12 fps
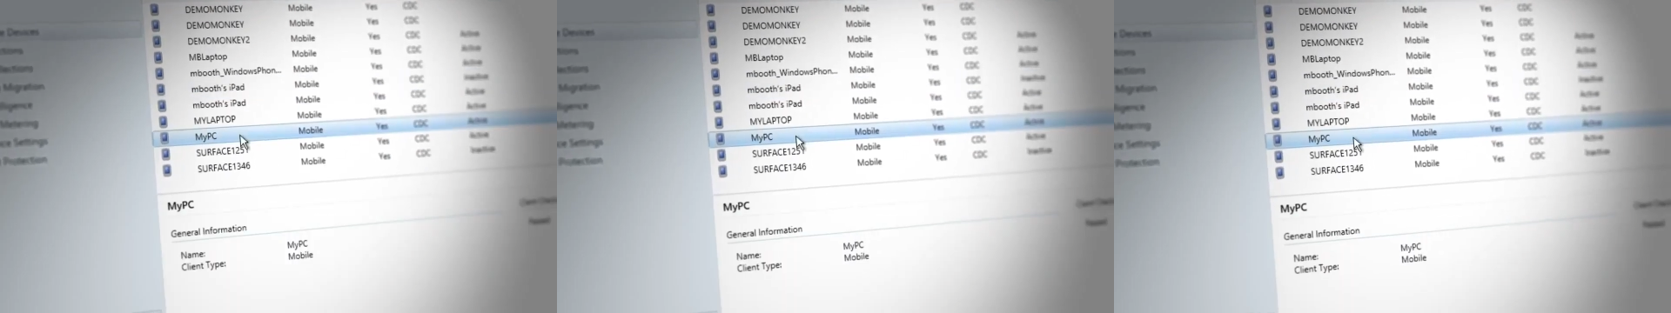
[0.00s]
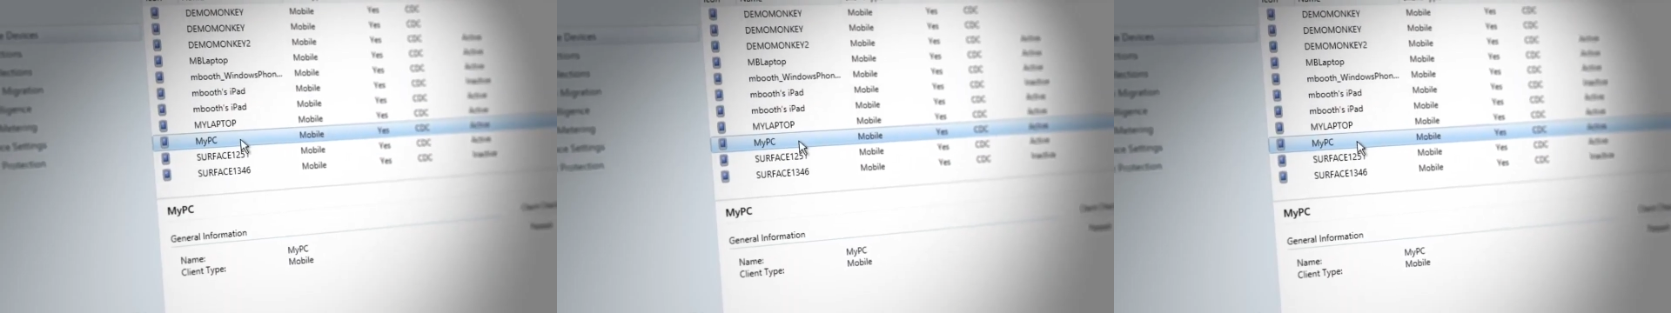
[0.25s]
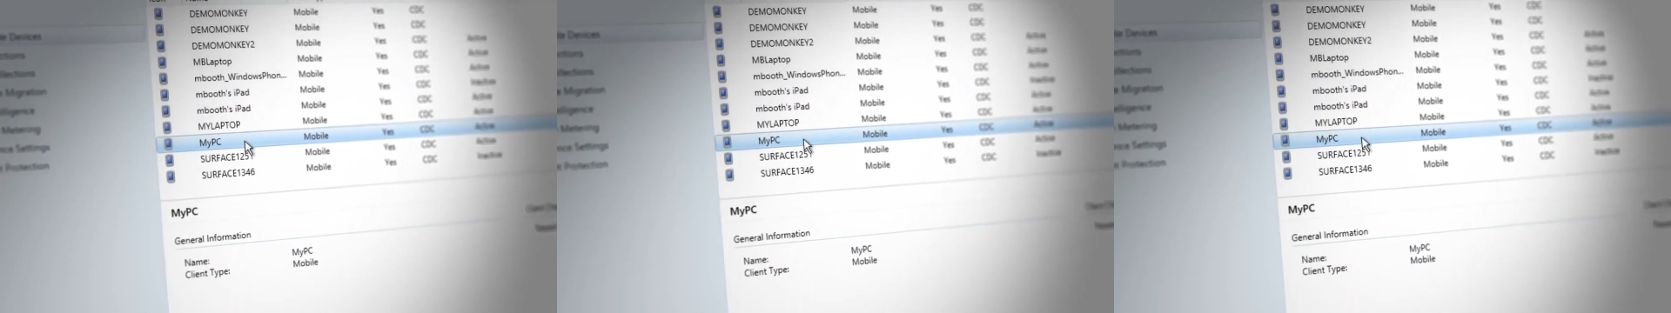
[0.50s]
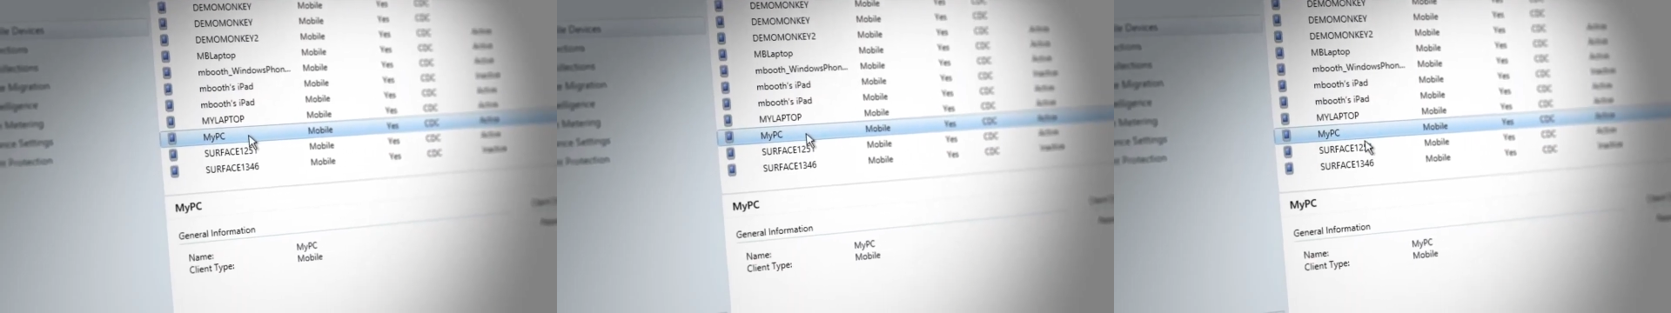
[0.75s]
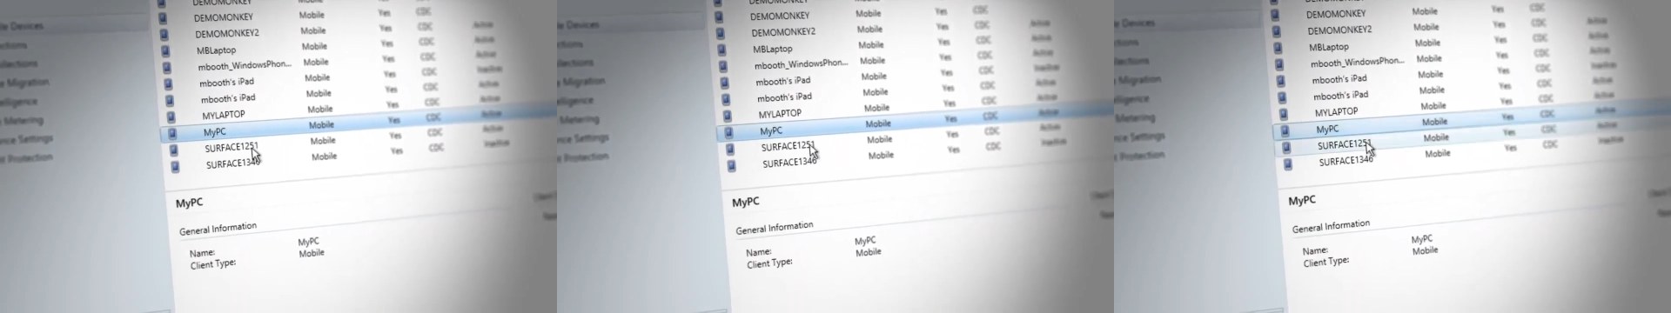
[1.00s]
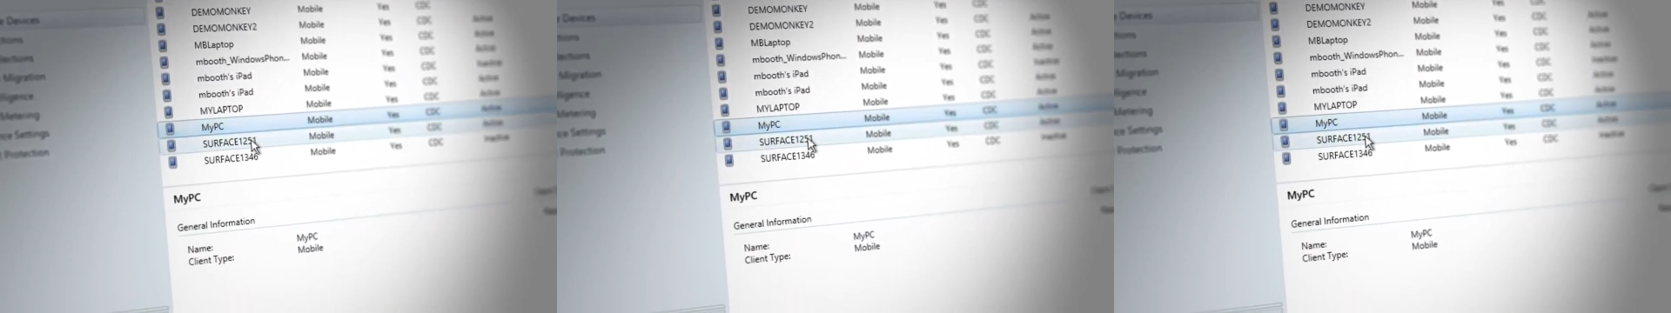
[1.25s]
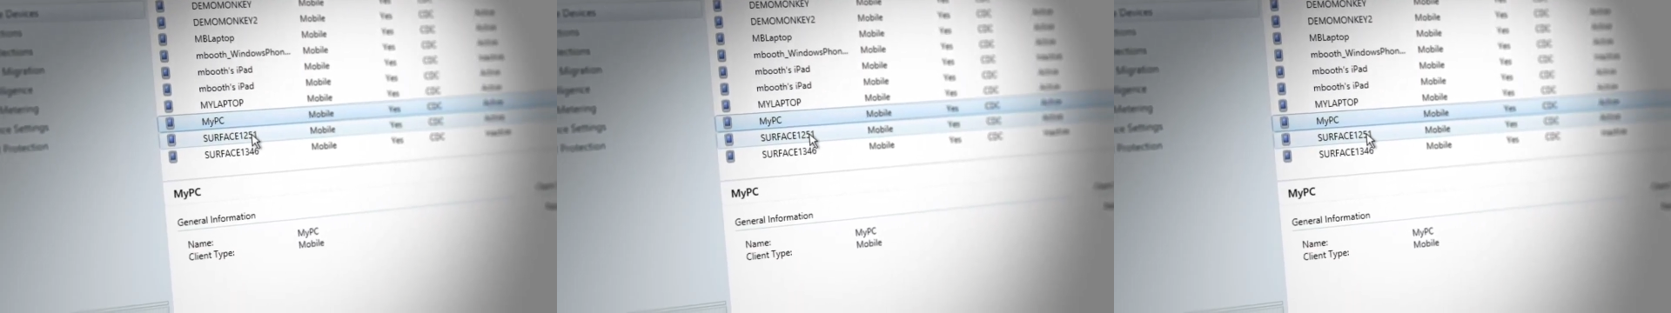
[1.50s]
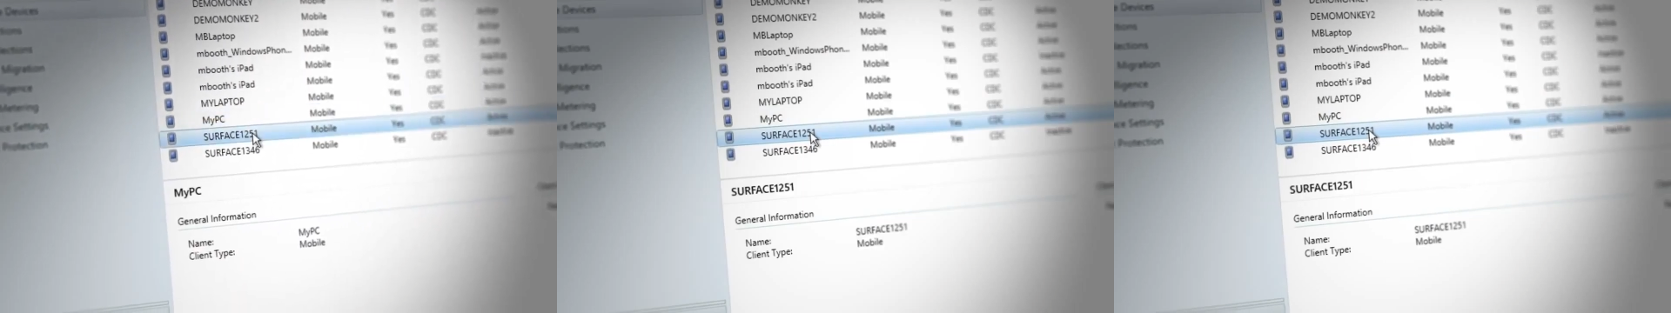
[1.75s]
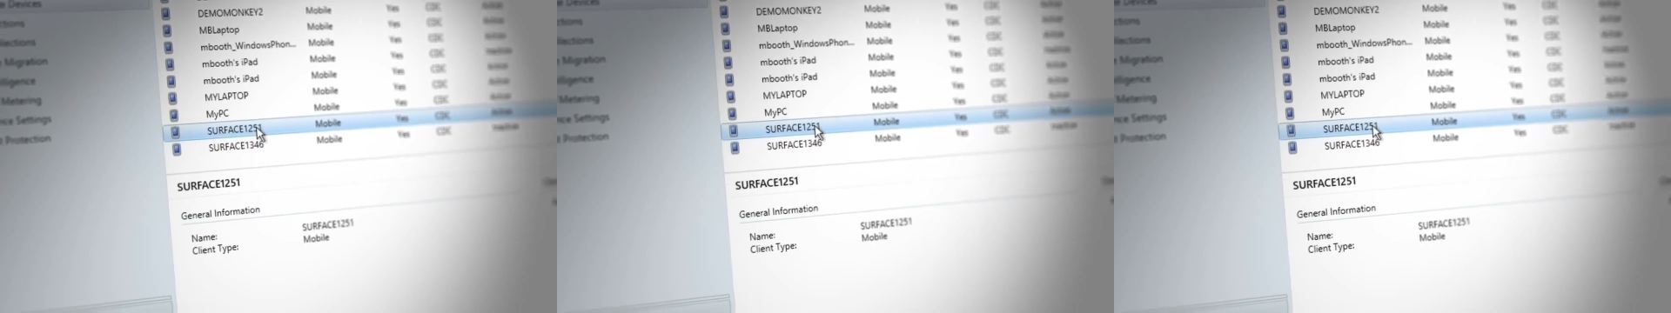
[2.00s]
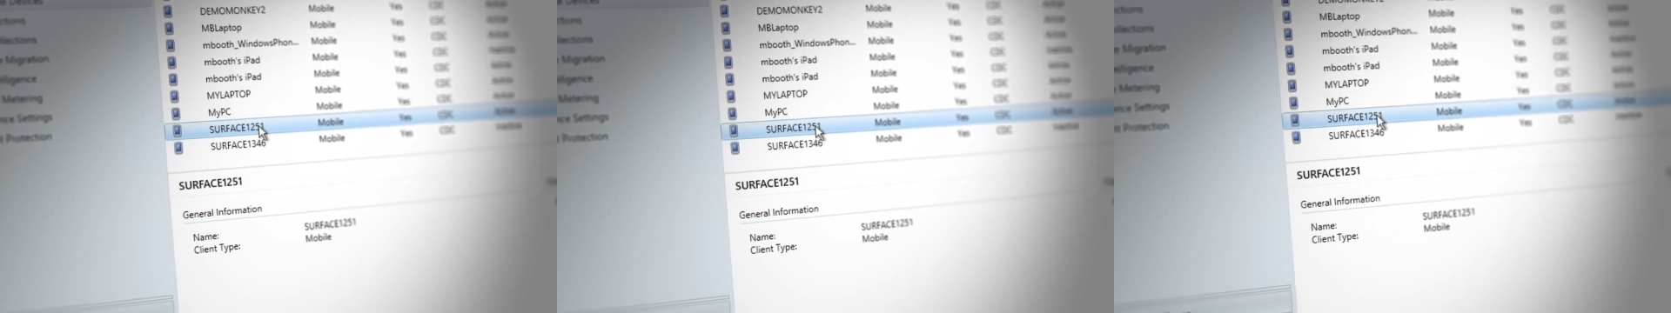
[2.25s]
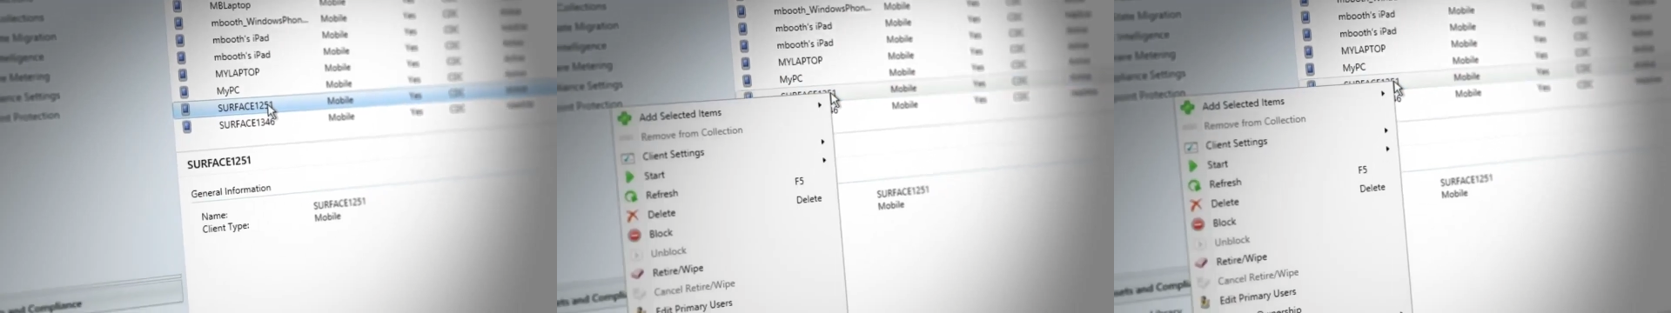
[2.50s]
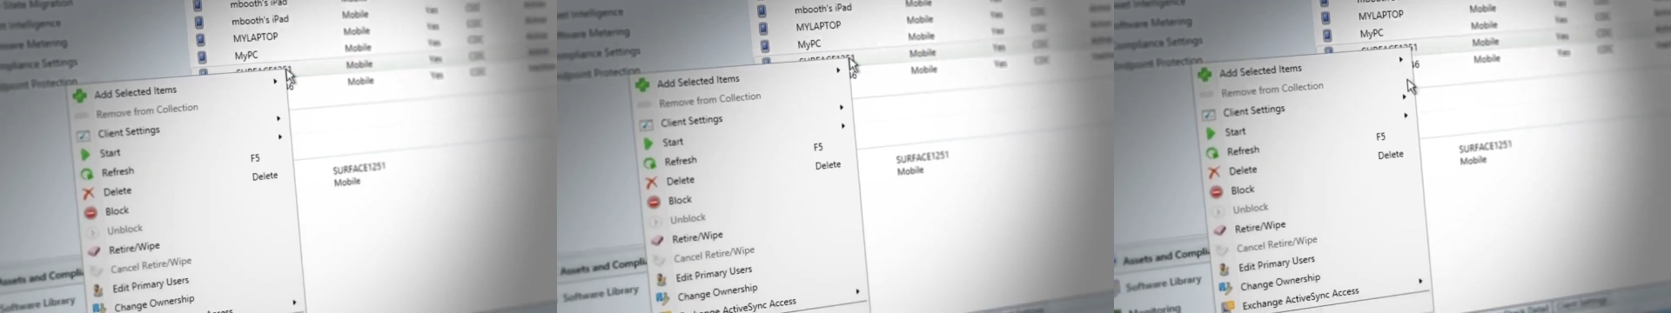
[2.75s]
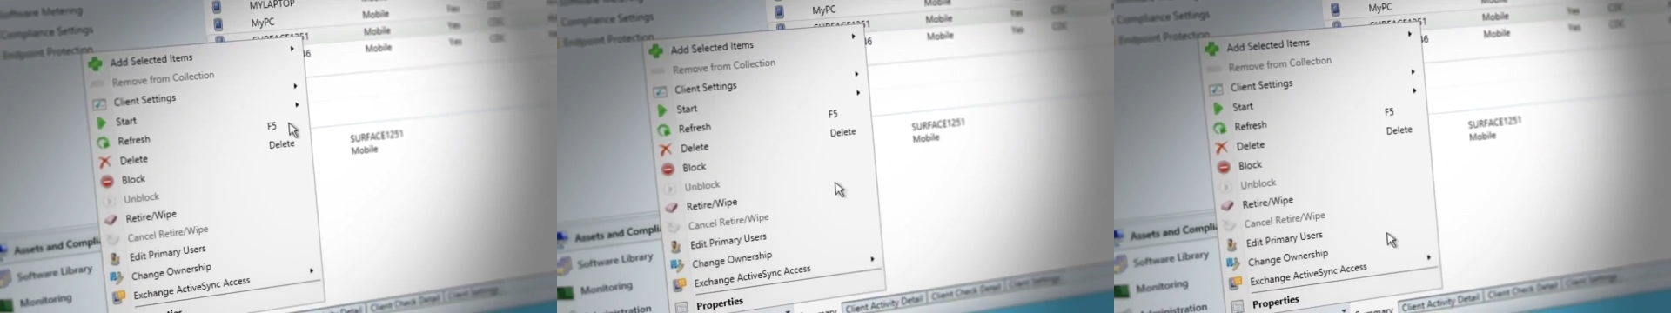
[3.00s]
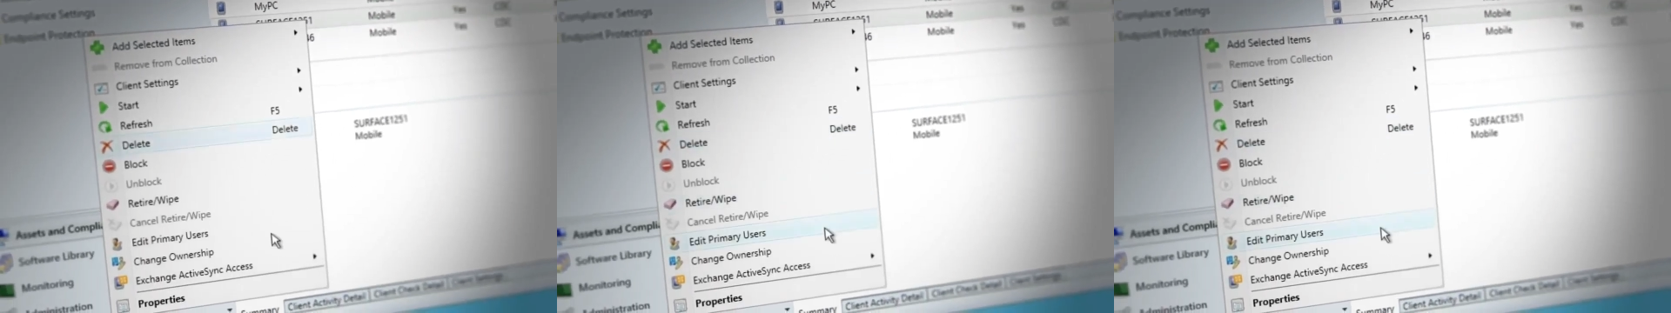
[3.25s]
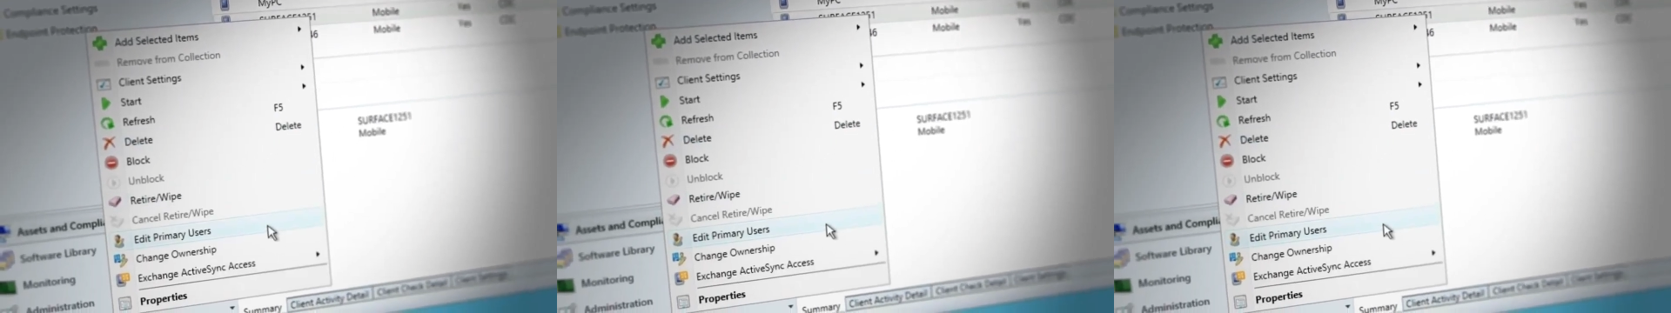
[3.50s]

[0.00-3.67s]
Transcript: (no speaker visible)